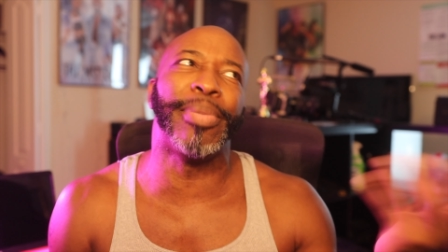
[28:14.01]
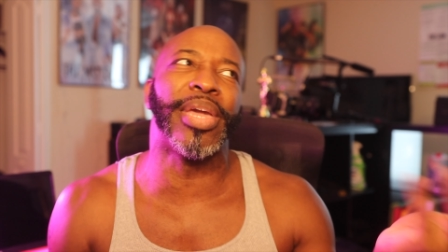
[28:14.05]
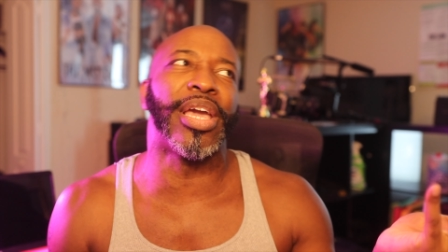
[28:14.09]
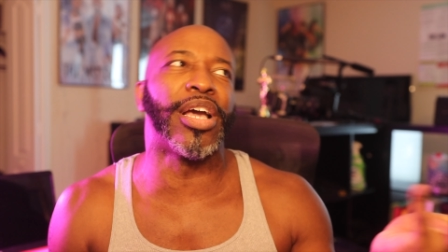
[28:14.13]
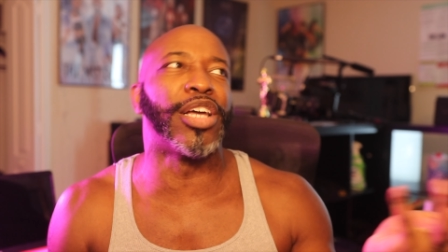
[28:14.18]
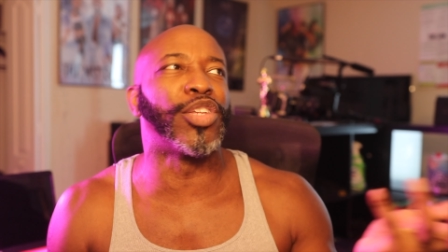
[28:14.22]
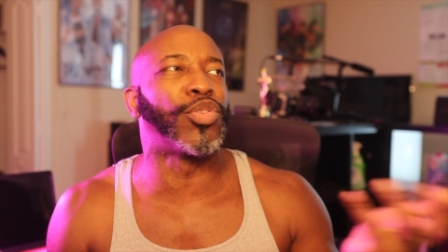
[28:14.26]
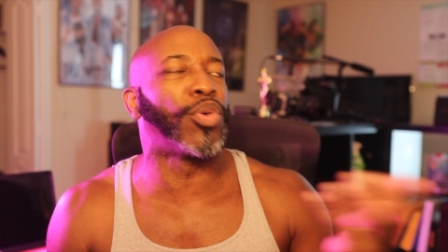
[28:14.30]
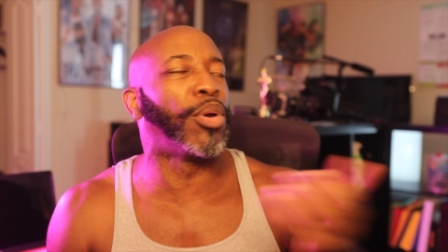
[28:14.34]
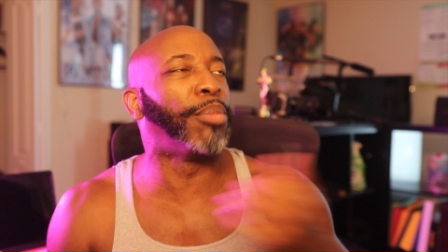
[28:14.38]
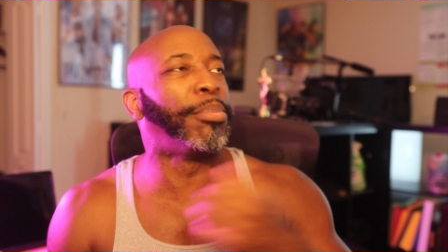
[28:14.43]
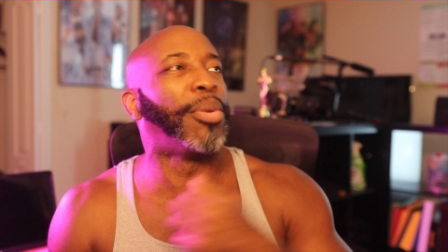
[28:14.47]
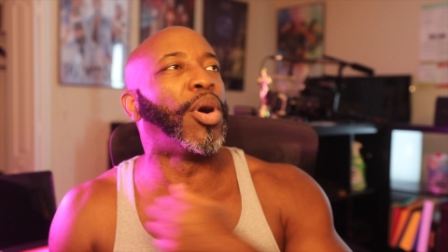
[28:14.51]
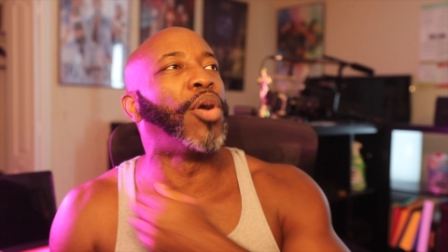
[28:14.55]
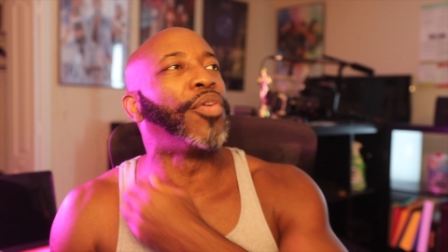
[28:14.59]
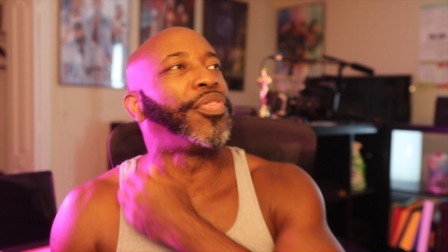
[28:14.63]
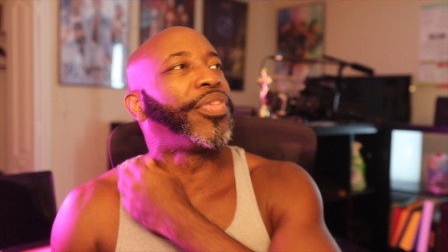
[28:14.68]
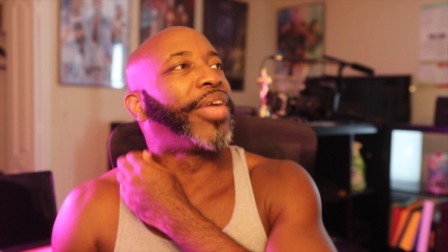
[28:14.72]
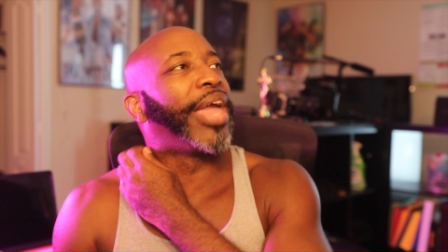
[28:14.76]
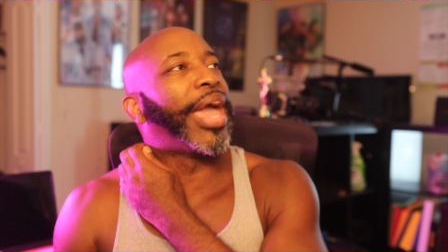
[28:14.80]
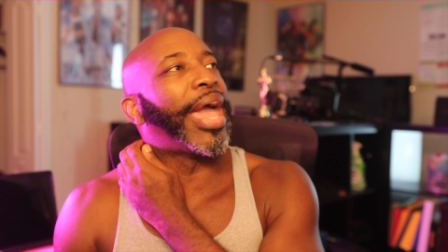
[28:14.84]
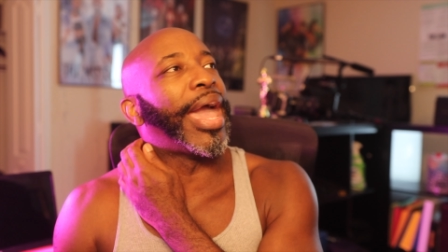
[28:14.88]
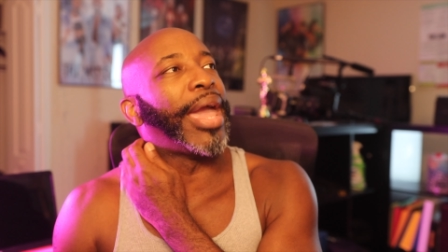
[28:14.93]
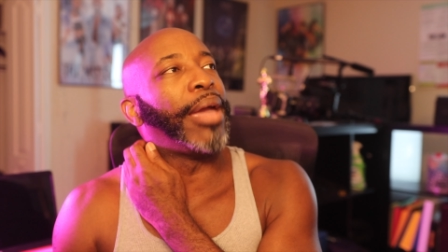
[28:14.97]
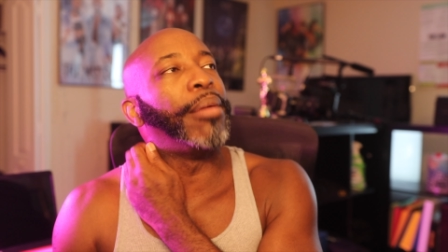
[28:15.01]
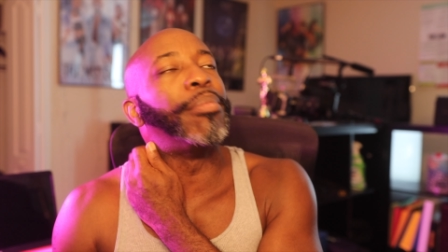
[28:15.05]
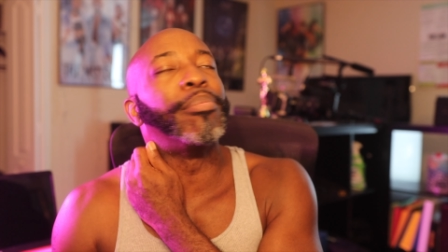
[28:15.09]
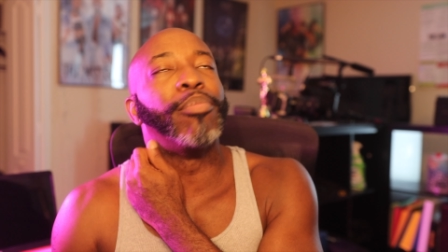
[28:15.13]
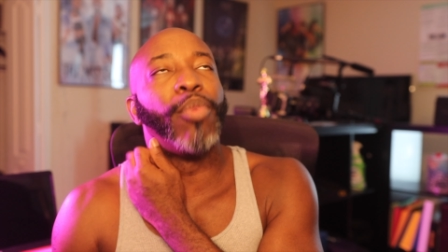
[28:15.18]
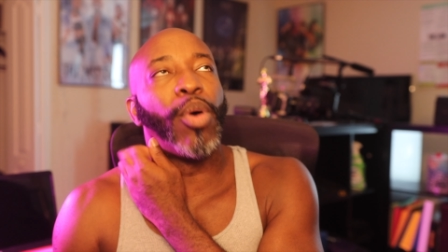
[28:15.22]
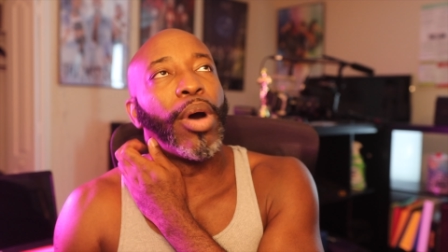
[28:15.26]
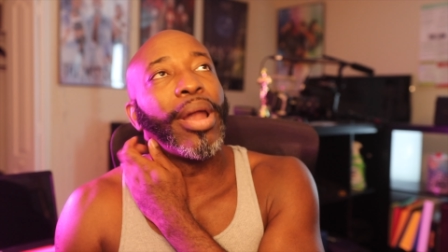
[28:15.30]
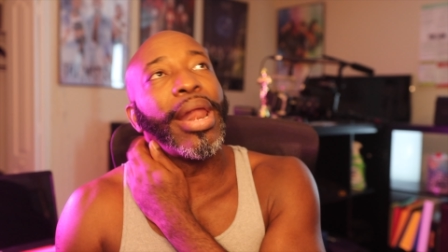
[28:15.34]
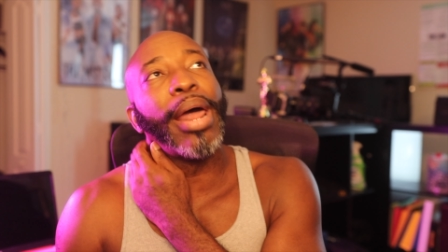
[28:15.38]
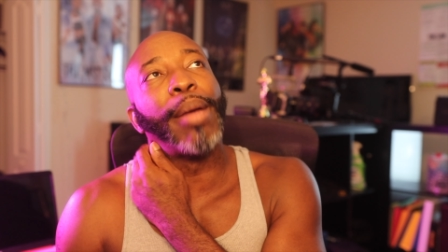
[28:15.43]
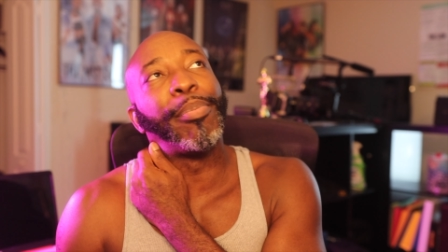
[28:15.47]
because we're both gay.
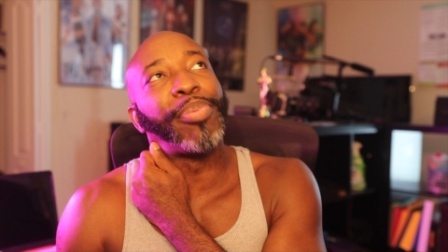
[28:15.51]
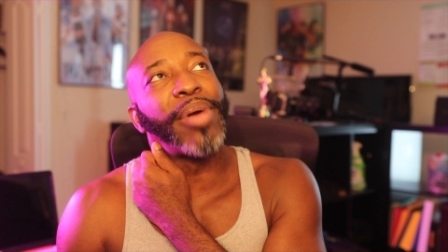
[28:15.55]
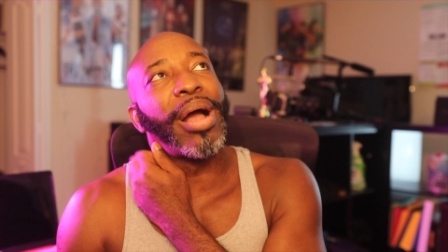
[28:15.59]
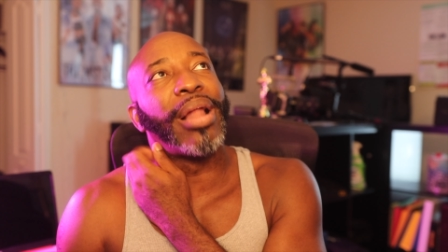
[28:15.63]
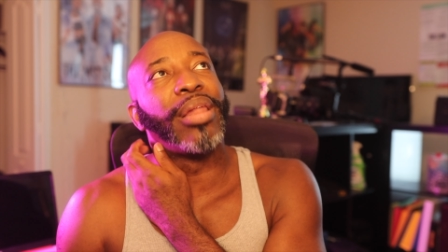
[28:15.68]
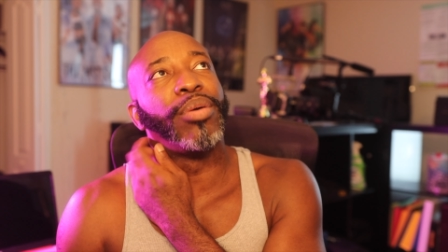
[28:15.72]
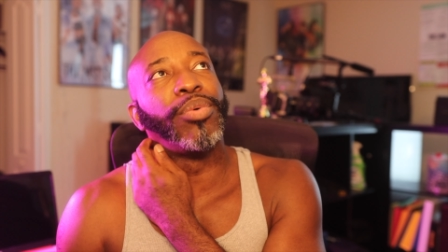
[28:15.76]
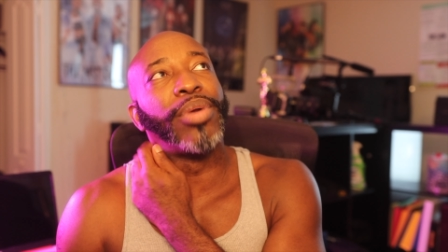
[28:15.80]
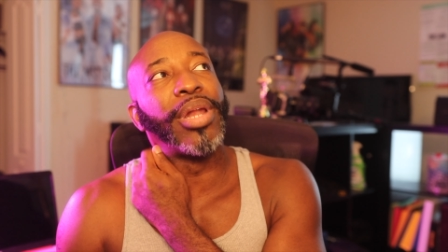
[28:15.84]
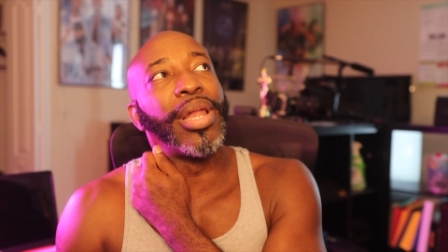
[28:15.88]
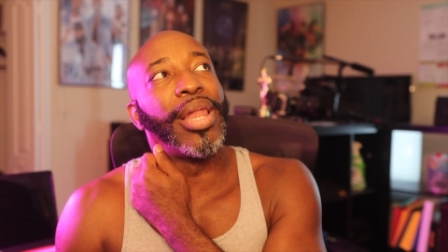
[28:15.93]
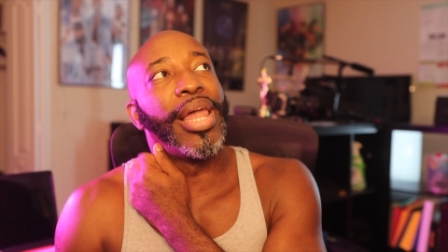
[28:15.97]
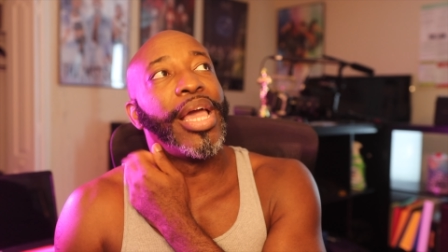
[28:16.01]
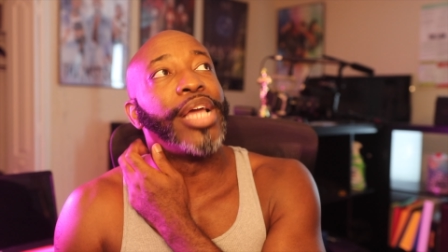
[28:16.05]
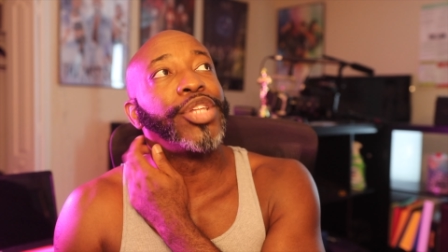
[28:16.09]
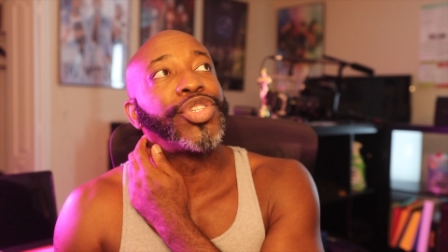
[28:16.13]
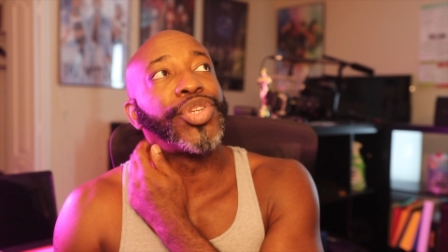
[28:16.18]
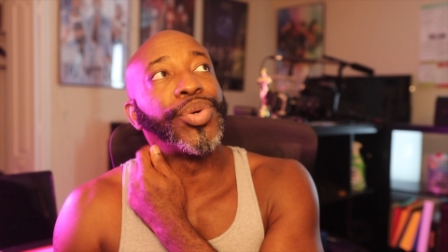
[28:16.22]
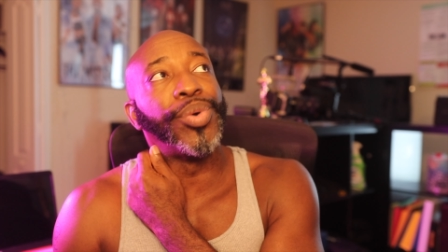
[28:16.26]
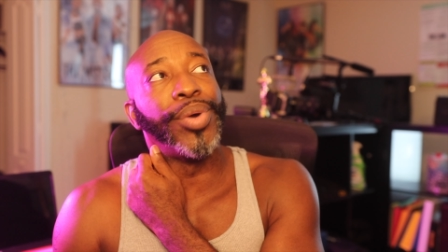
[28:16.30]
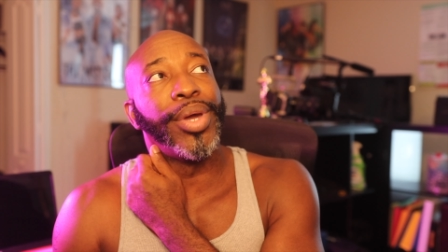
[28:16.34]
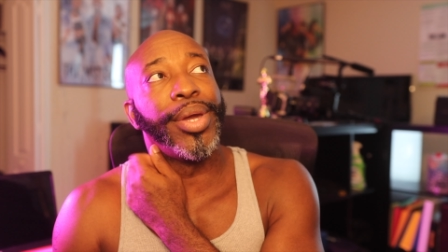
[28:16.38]
Boy, that probably would have led to